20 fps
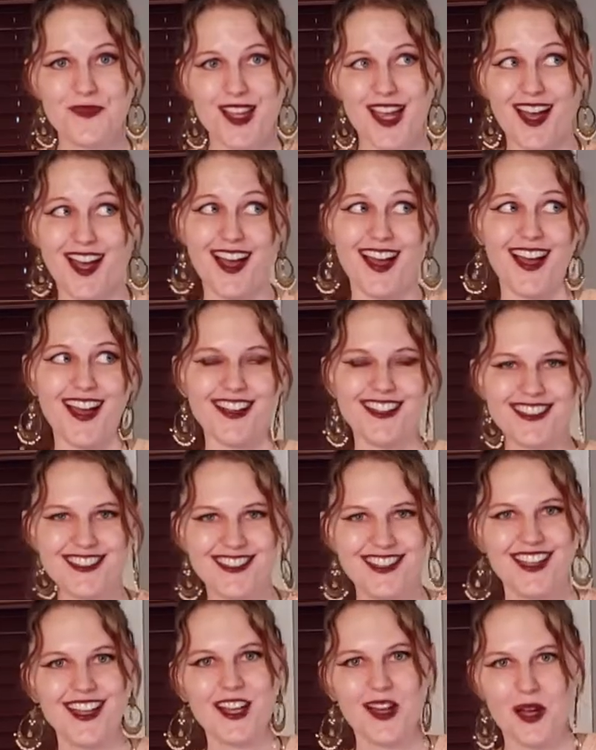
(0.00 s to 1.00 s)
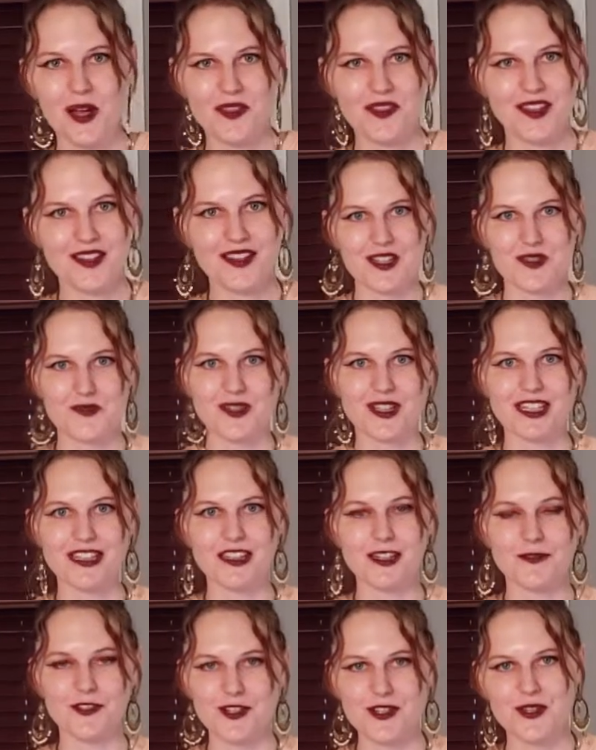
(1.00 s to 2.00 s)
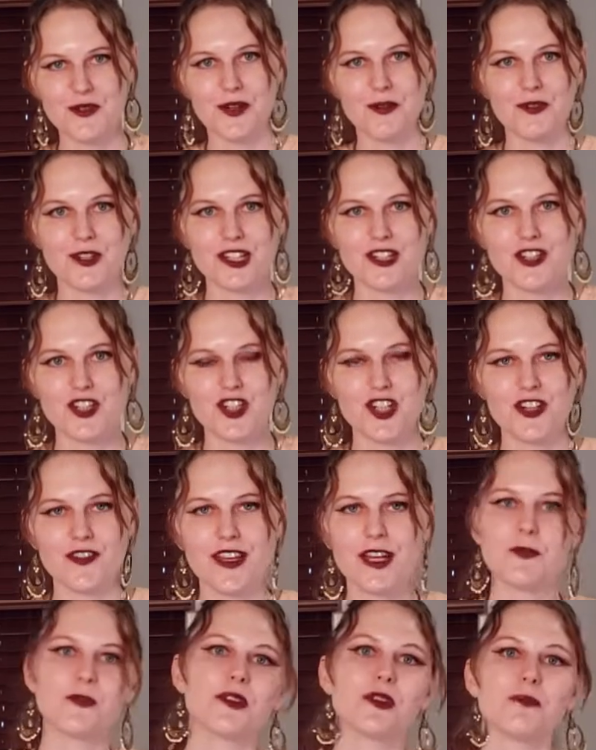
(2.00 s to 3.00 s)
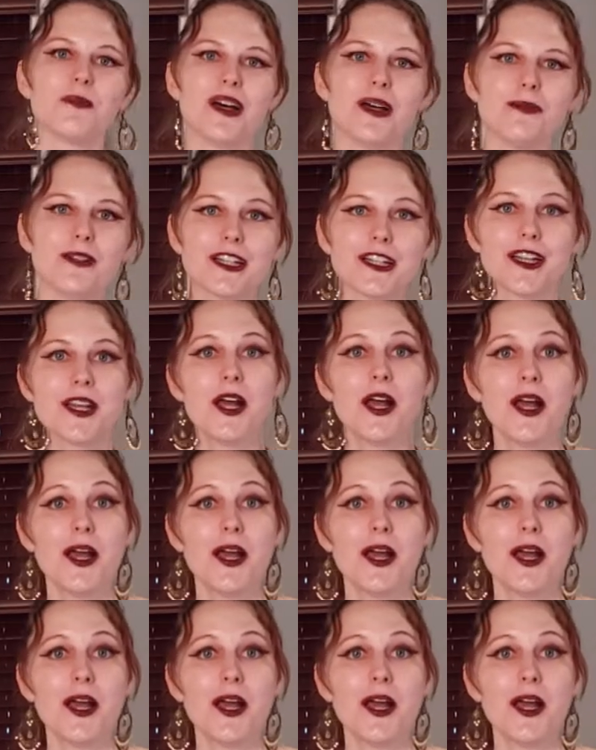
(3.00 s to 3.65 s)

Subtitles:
Haha, I think really clever, so I wanted to share that with the public.